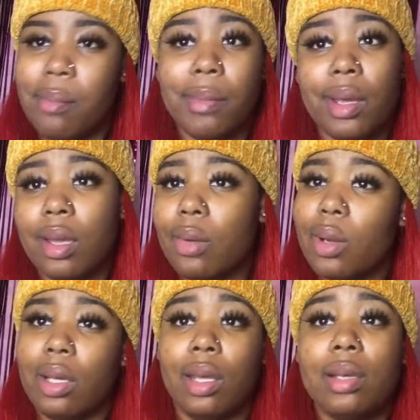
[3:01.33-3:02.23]
man, what
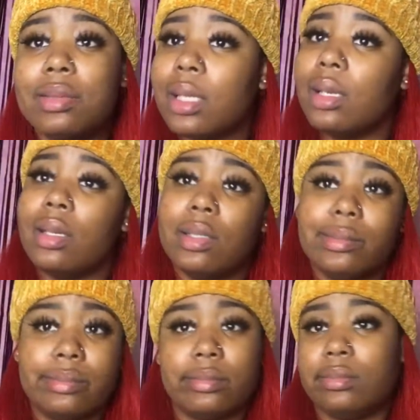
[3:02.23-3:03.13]
a gift set.
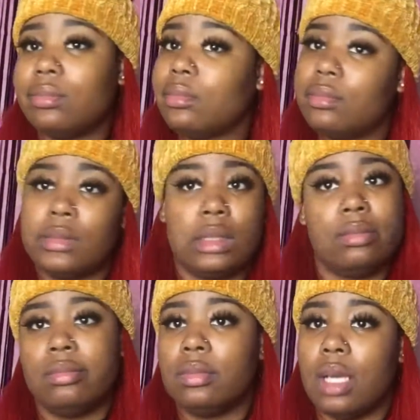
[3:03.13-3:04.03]

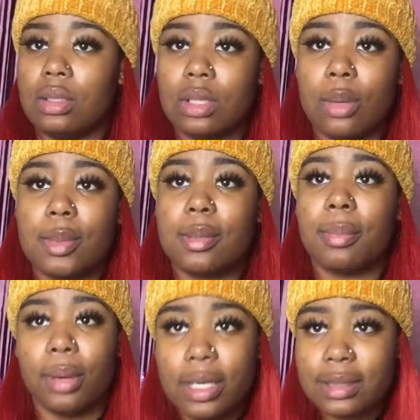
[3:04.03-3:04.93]
I tried to open up the
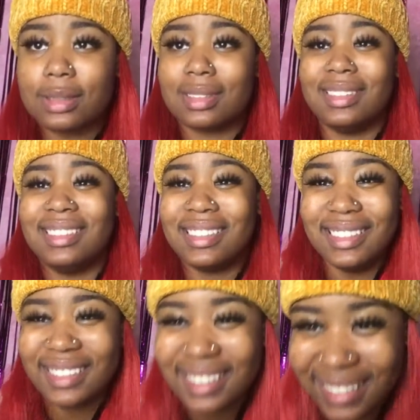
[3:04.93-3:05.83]
presents.
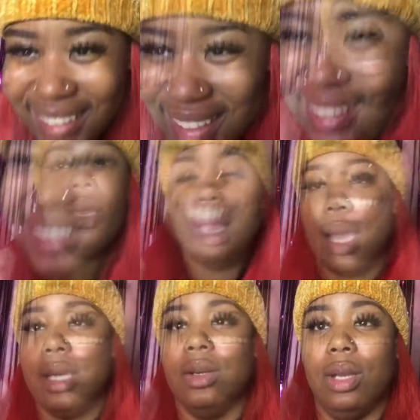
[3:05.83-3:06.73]
I
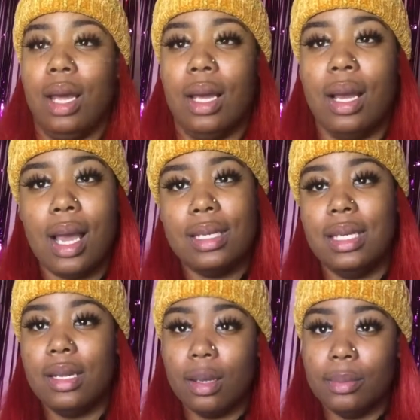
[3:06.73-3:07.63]
ain't gonna lie. I
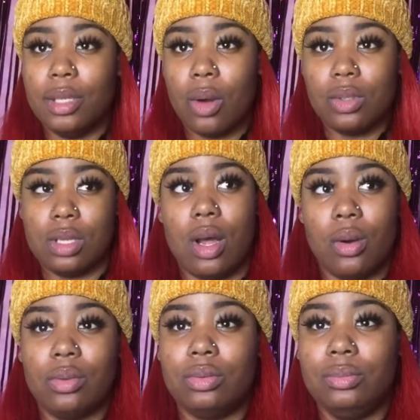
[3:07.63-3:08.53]
did end up dozing
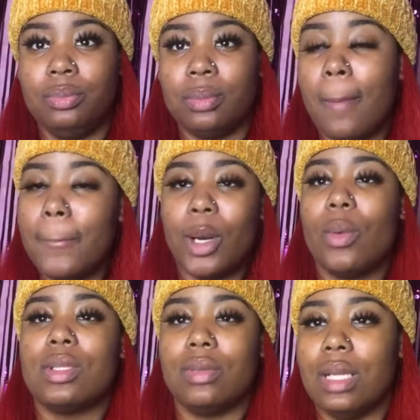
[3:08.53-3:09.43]
off, but it
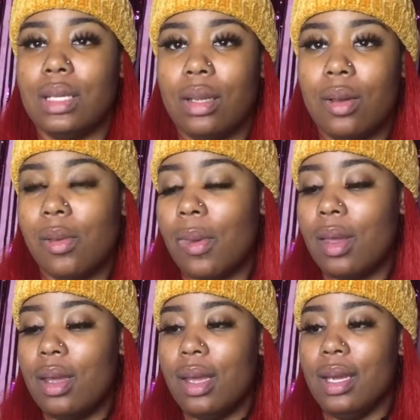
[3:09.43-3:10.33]
wasn't for that long.
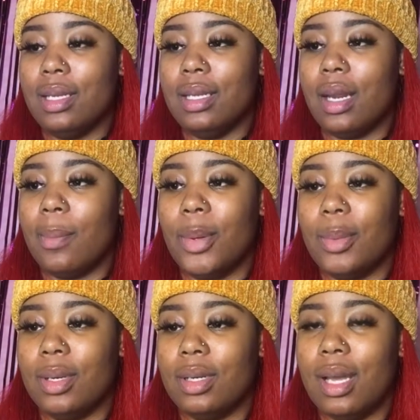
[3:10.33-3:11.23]
And I
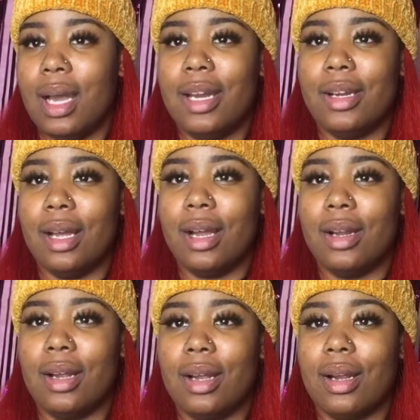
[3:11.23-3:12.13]
remember, I
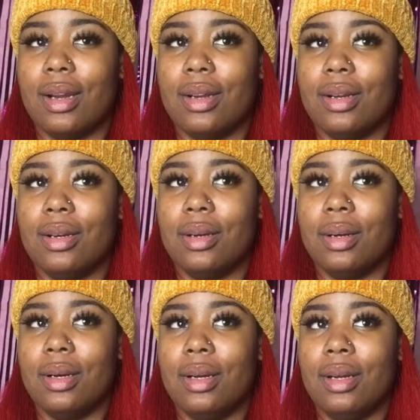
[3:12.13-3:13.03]

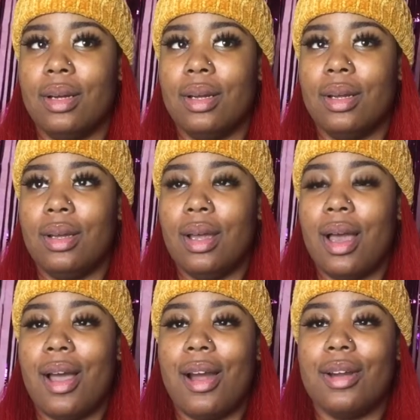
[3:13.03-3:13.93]

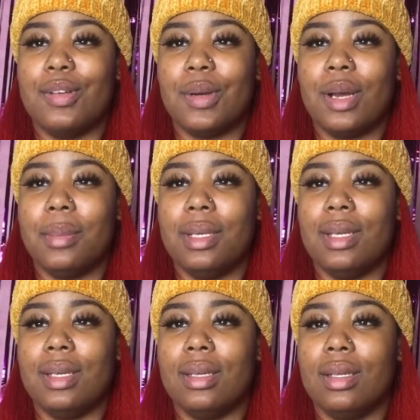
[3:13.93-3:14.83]
heard them come in,